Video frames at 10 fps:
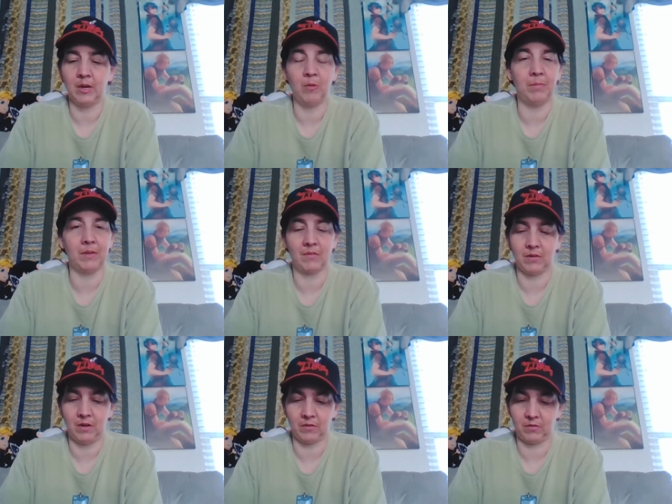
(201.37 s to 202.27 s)
opening
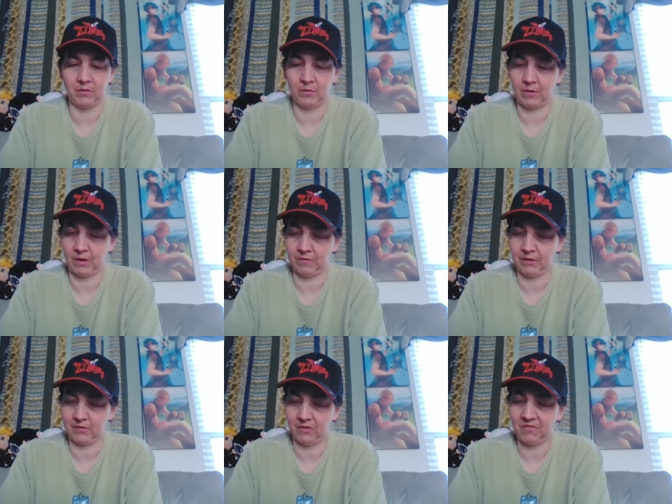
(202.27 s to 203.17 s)
song to Final
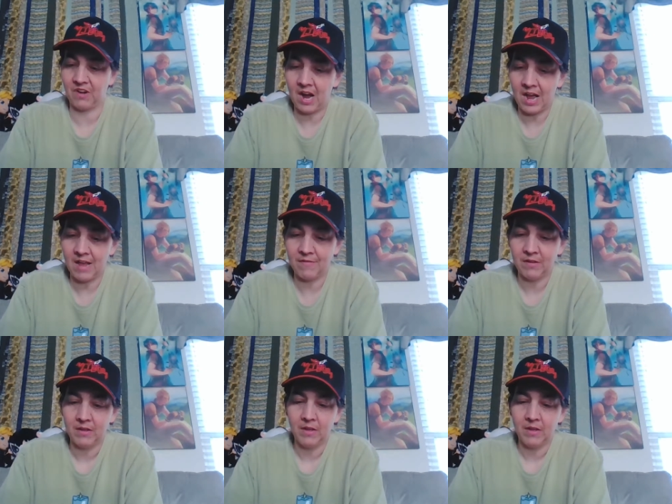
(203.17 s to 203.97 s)
Fantasy 5,